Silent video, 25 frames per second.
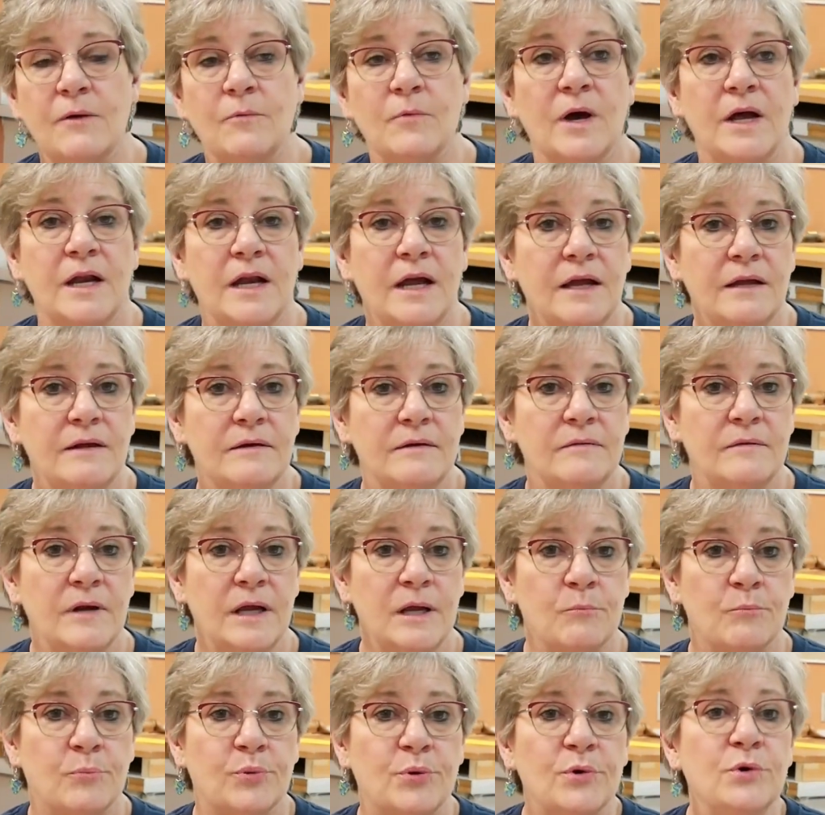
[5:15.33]
I want to
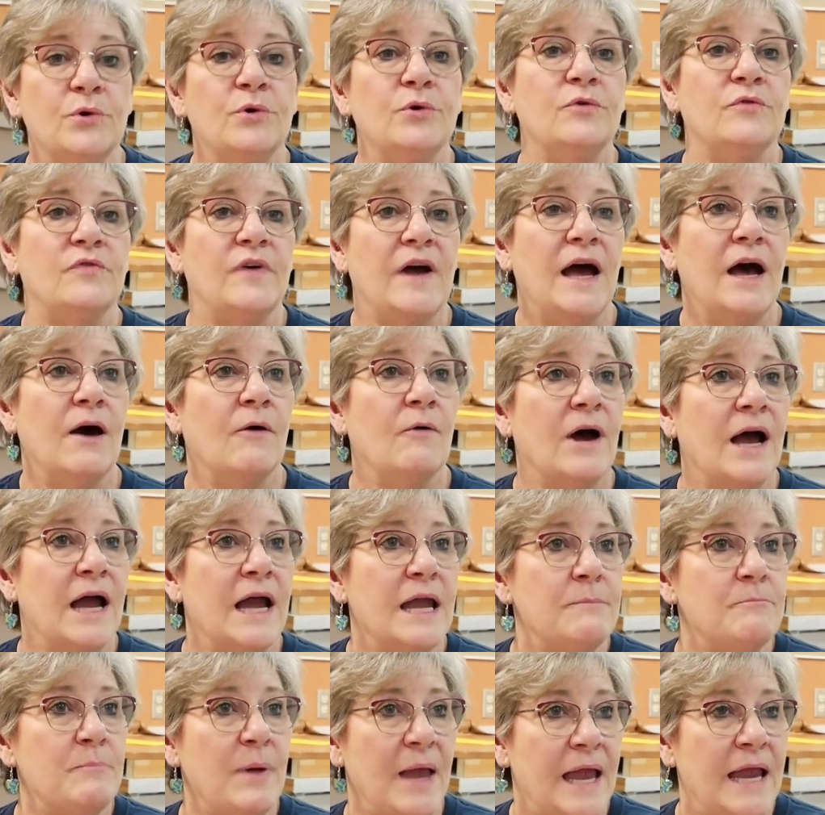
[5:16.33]
improve how
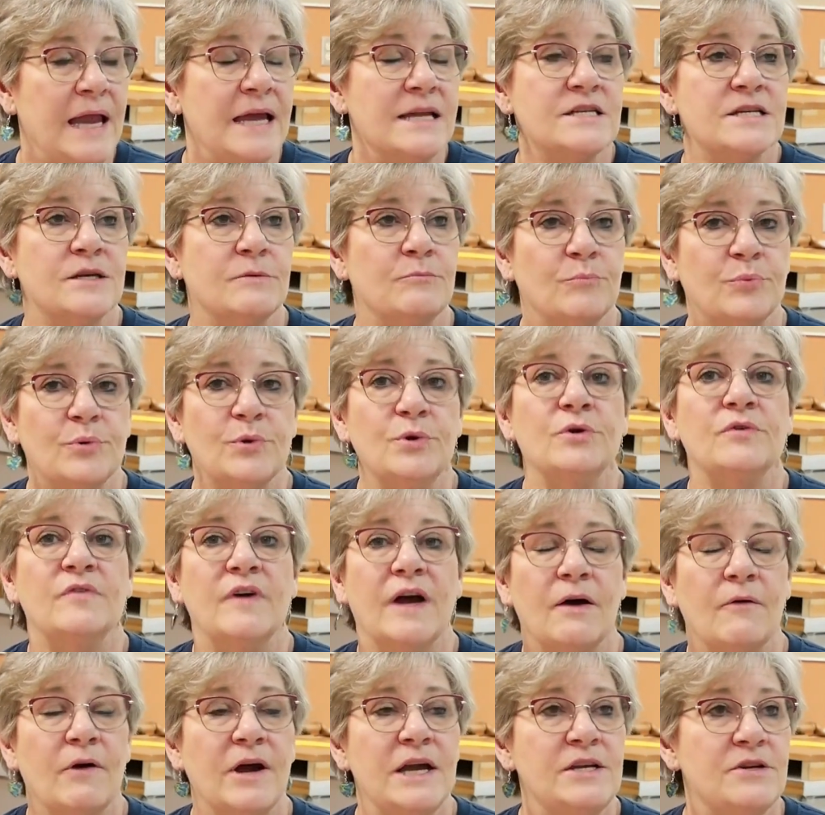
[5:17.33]
I paint,
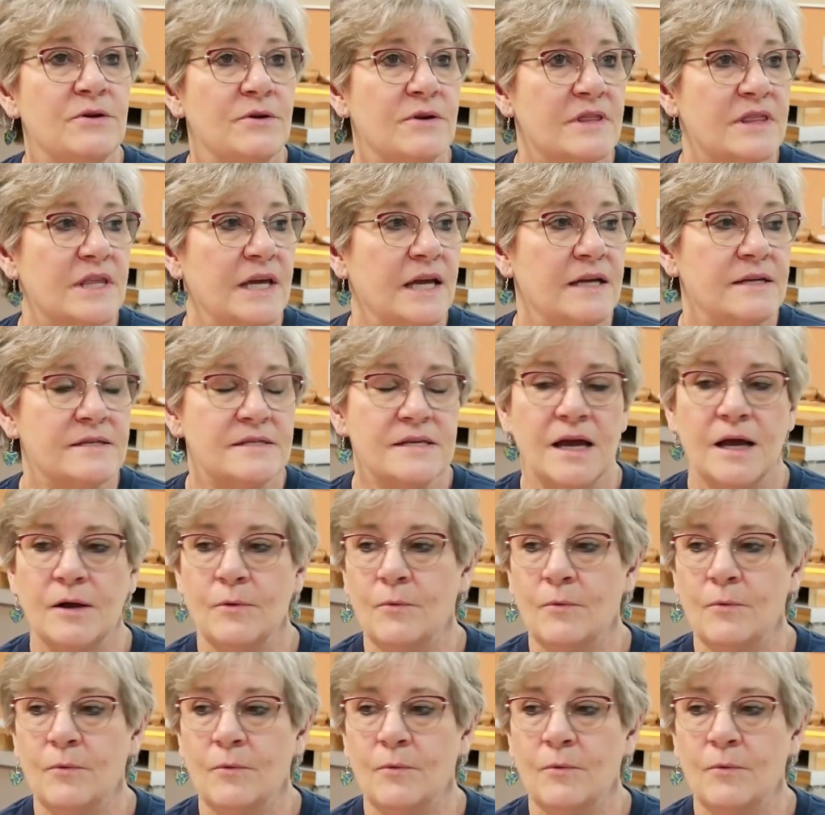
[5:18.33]
improve how I do things.